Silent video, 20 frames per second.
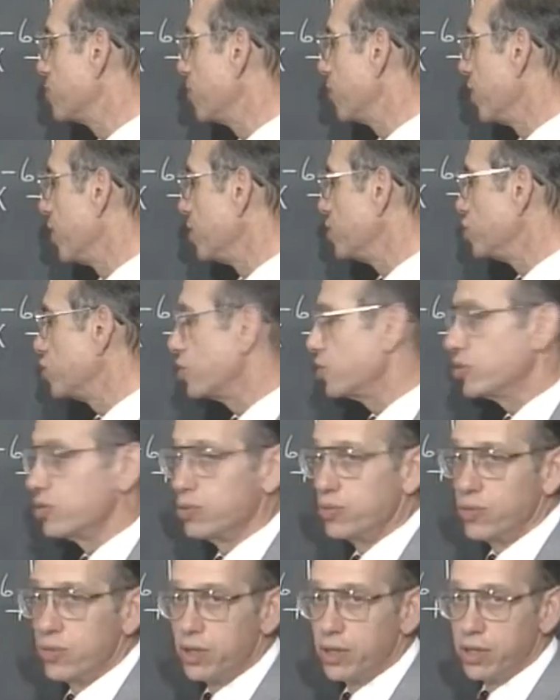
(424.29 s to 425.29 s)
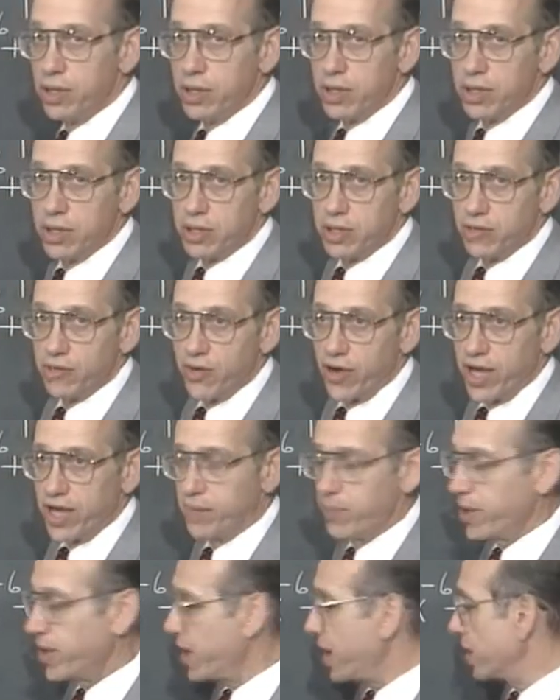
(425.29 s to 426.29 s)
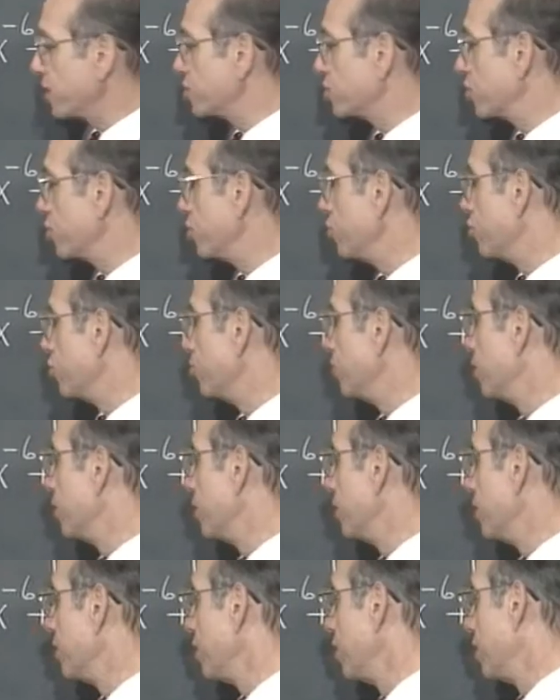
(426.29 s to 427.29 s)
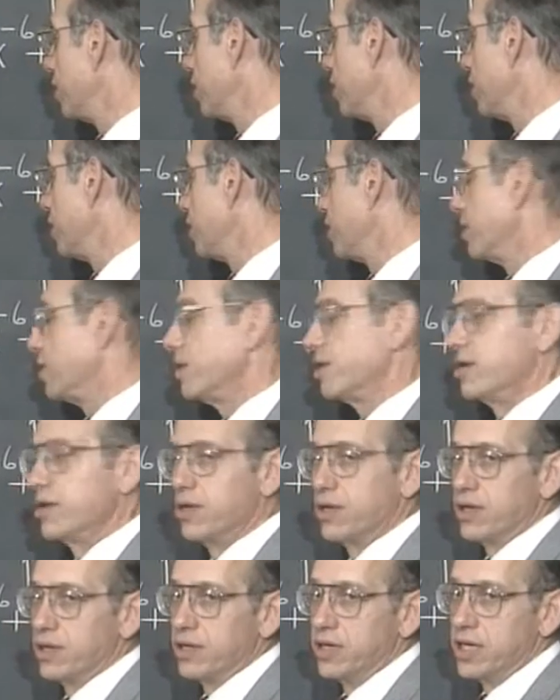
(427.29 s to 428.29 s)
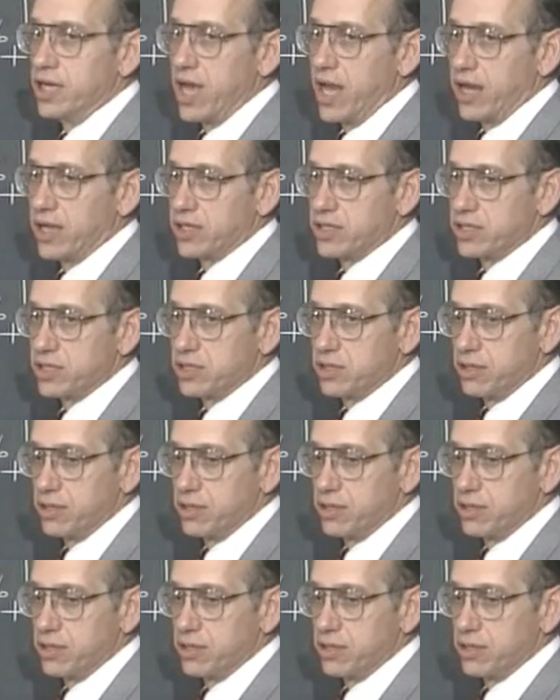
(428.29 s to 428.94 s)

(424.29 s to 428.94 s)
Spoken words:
plus 2 divided by x cubed dx.